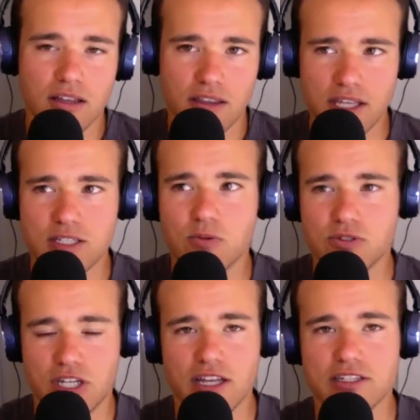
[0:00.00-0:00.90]
This will
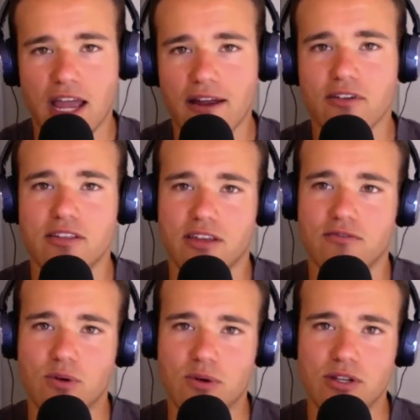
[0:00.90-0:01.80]
change everything
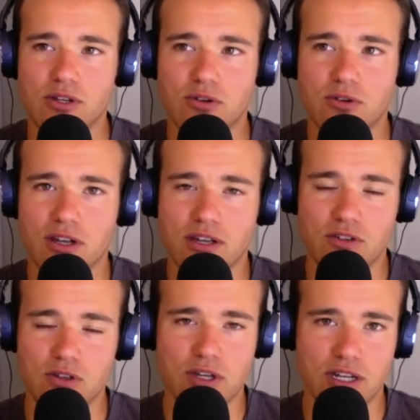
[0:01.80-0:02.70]
for you
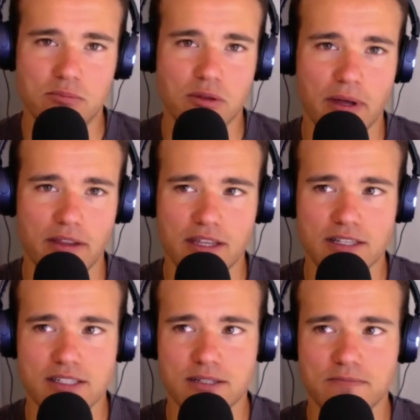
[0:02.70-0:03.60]
if you can implement
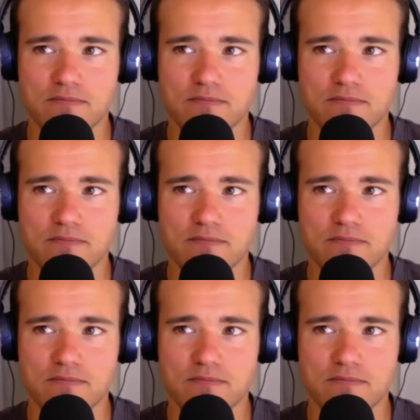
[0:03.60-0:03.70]
this.